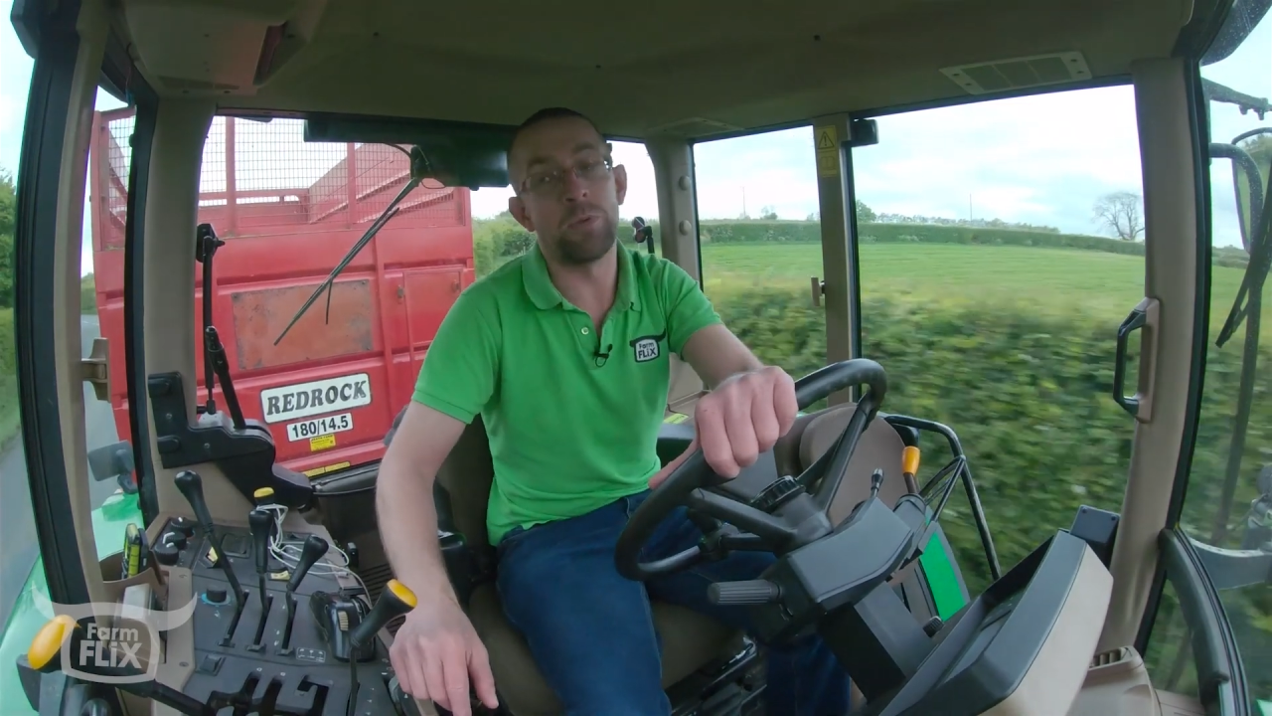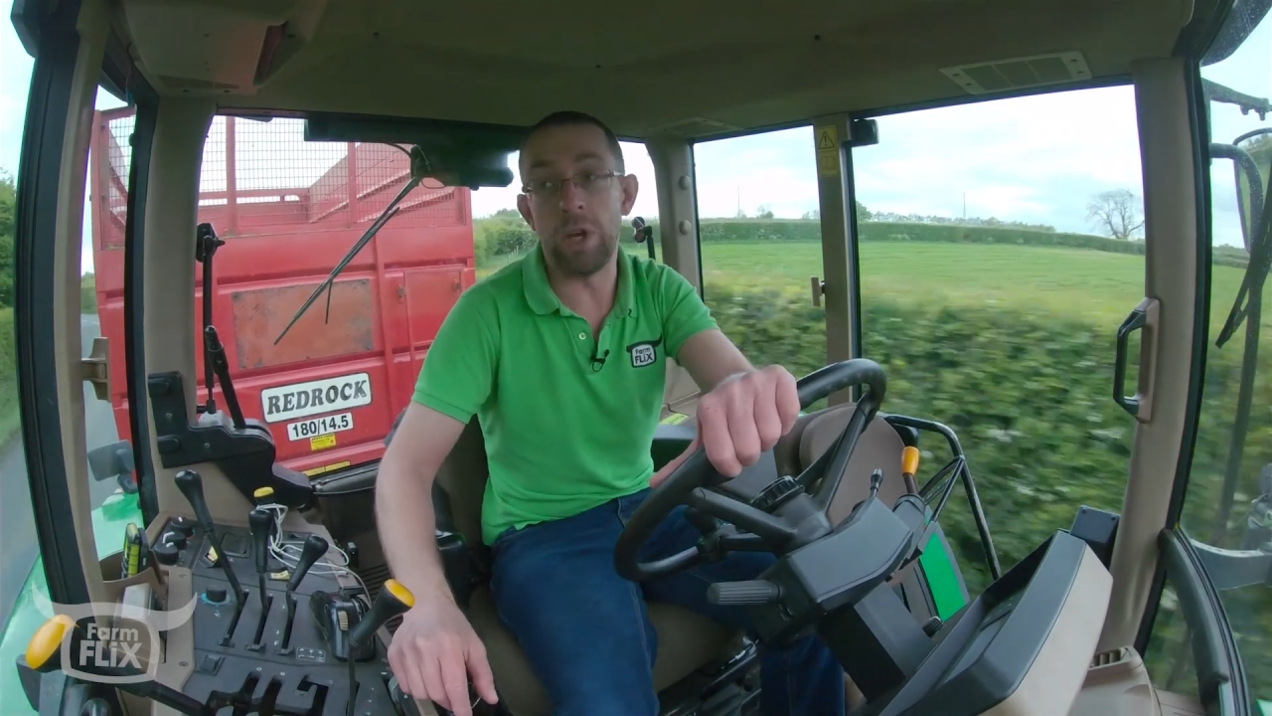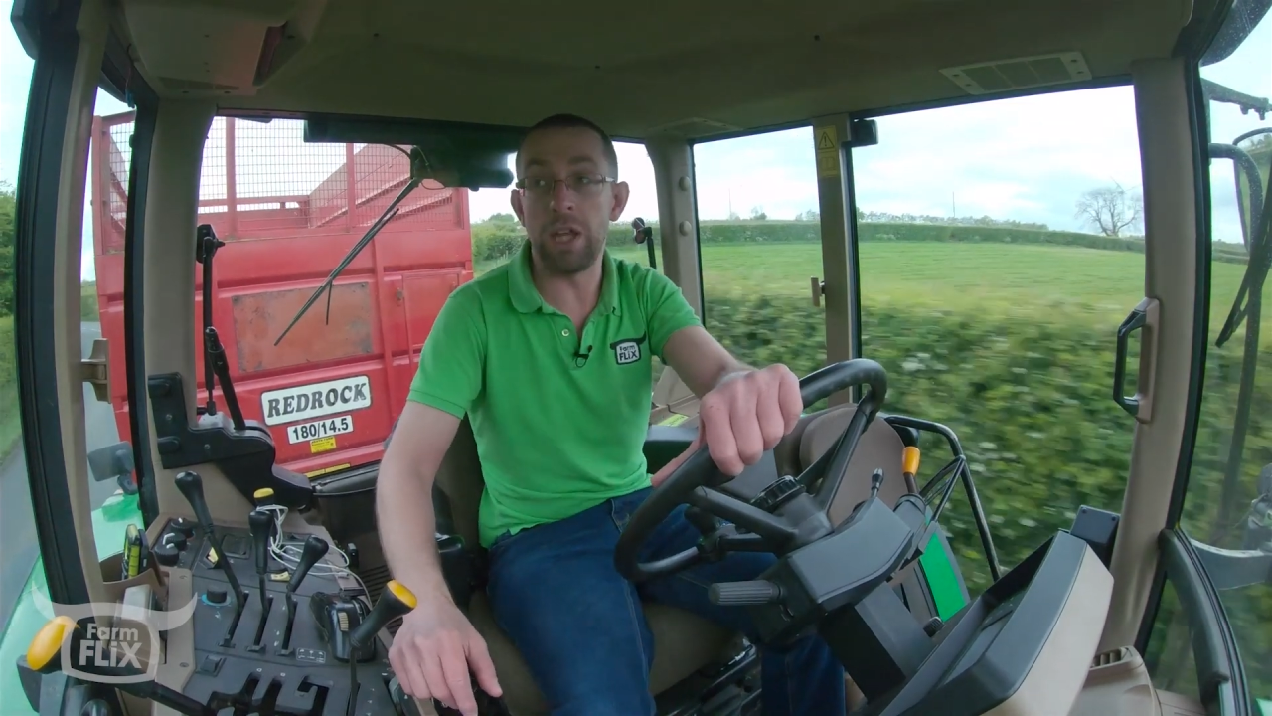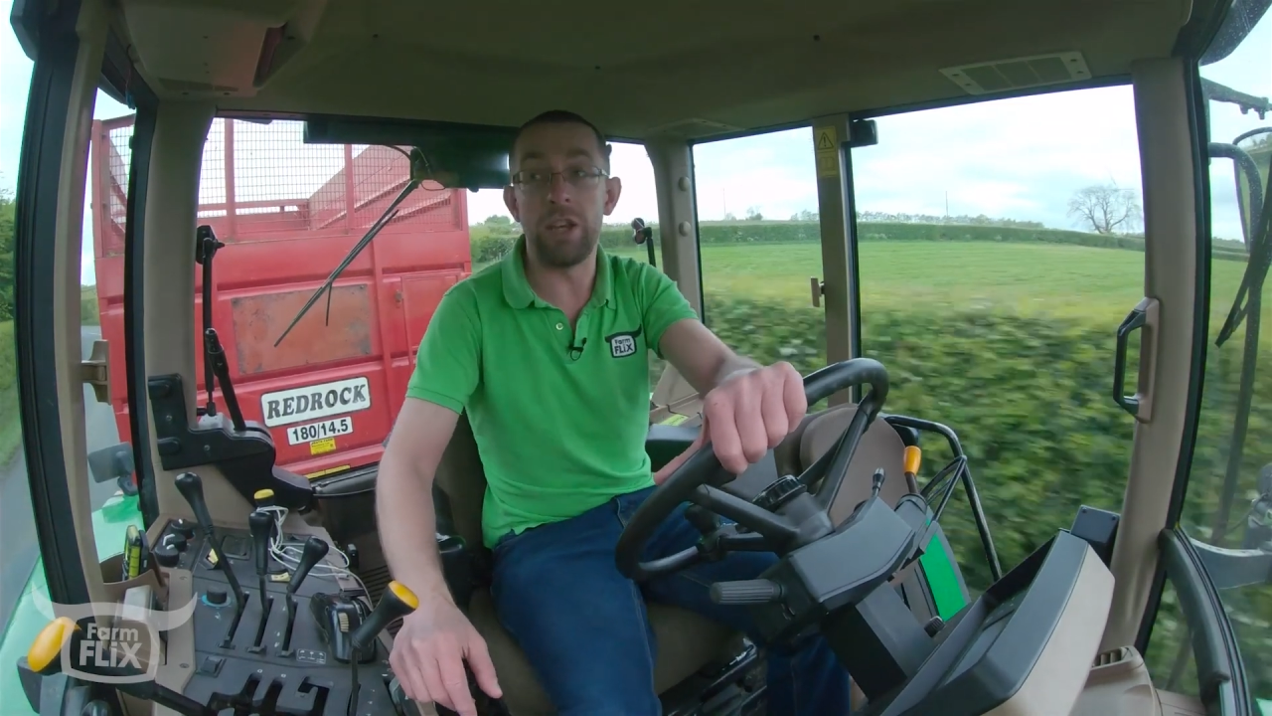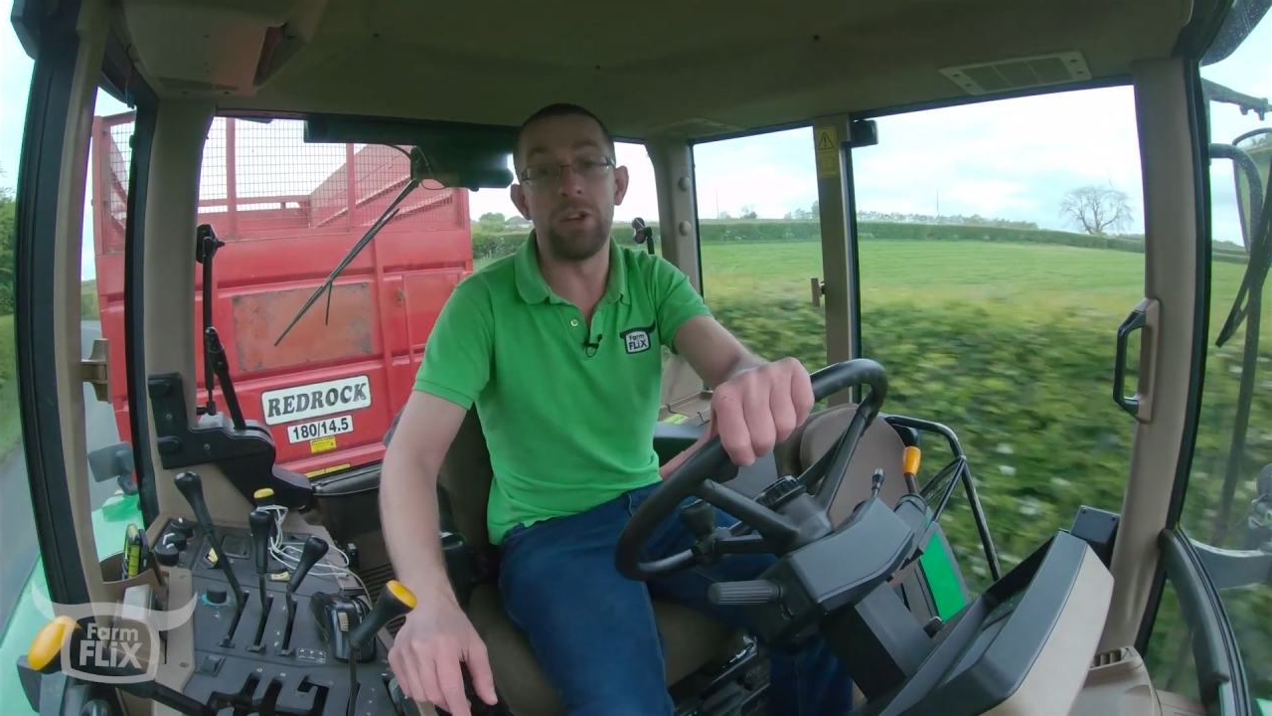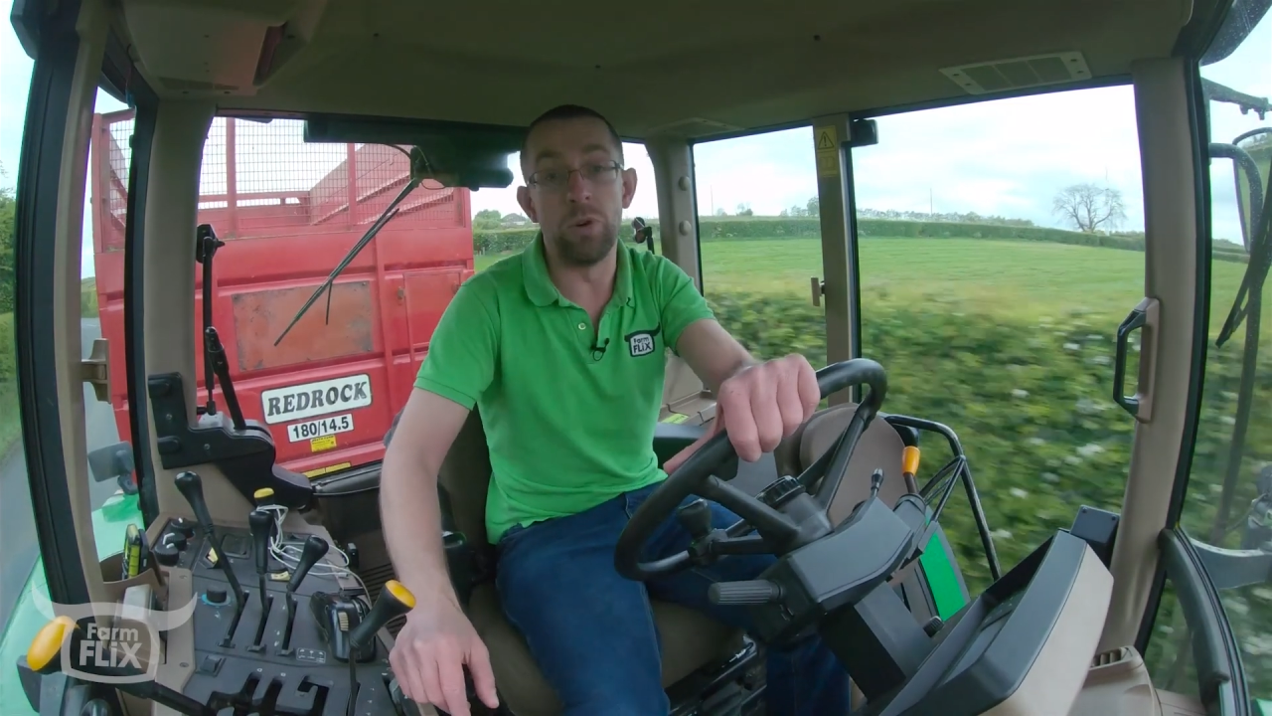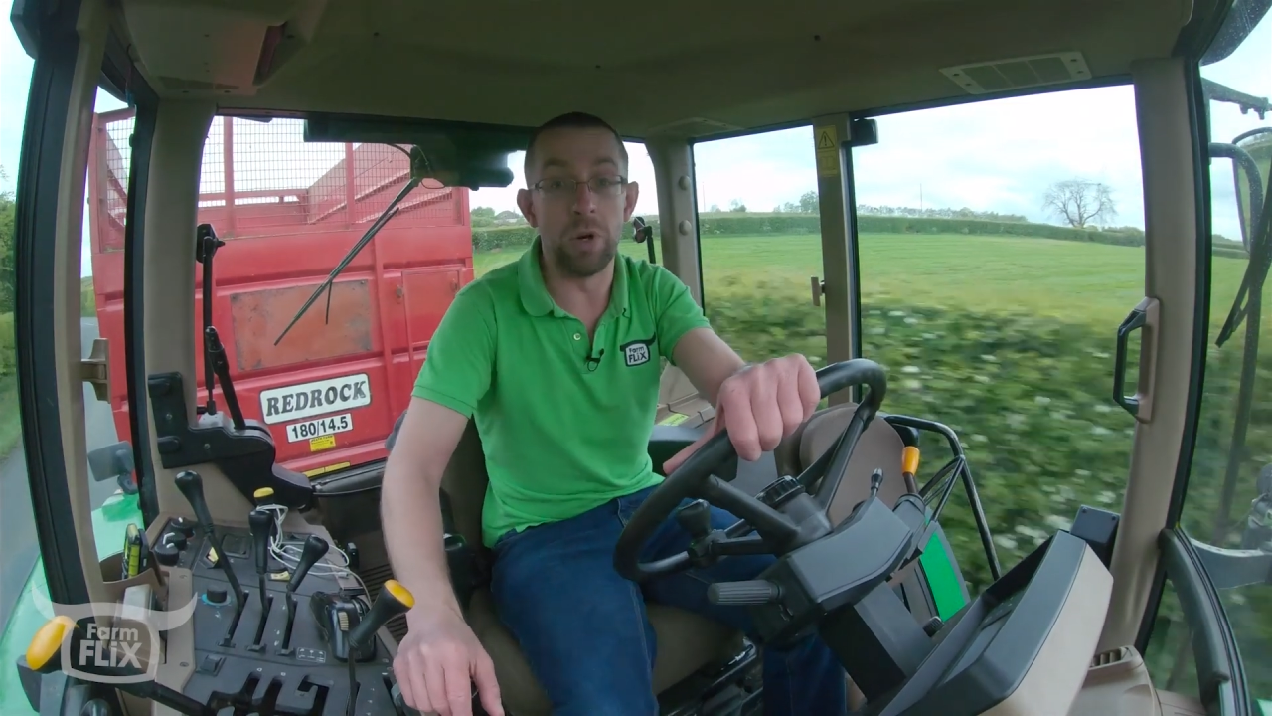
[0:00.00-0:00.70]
why I didn't know